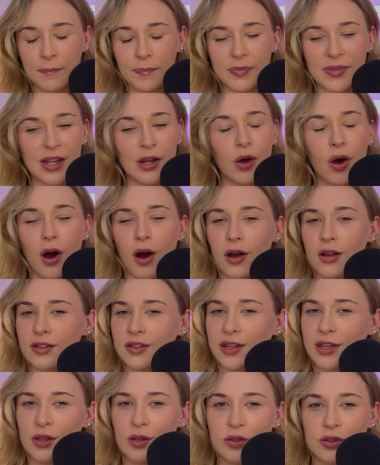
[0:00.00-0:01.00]
They're not
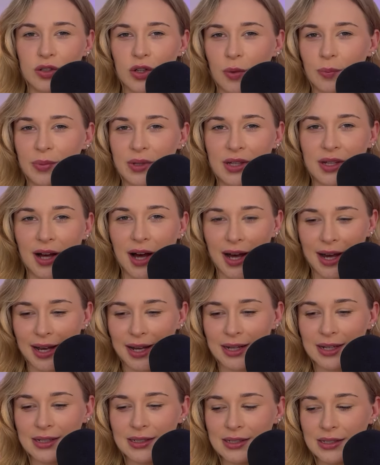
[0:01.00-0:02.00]
asking you to not be
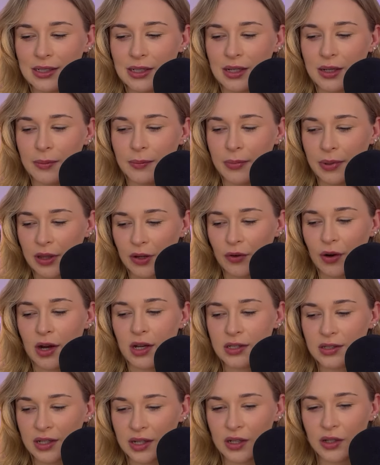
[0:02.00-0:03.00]
kind, but they're
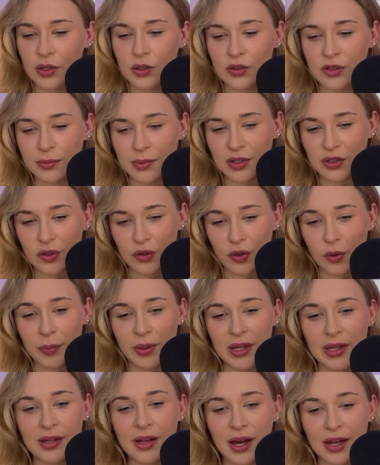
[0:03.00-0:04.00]
asking you to make sure you're
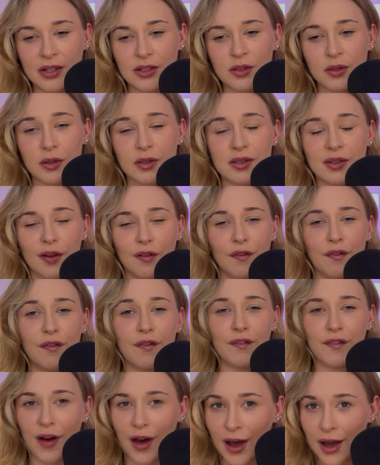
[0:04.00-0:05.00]
being kind to yourself
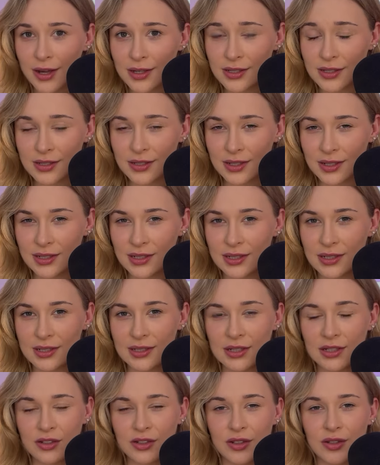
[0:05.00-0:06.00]
first in
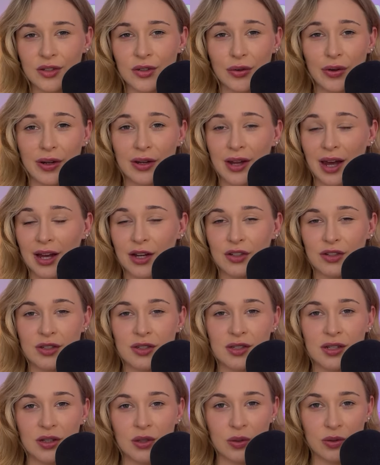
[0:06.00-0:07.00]
decisions or in
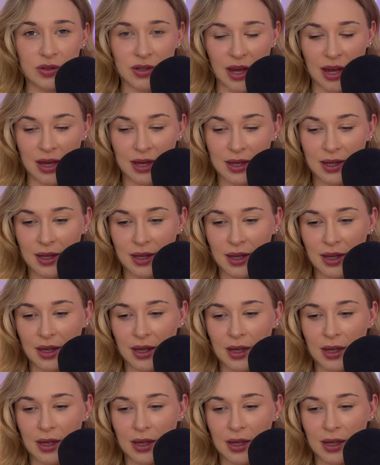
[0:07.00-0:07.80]
actions that you take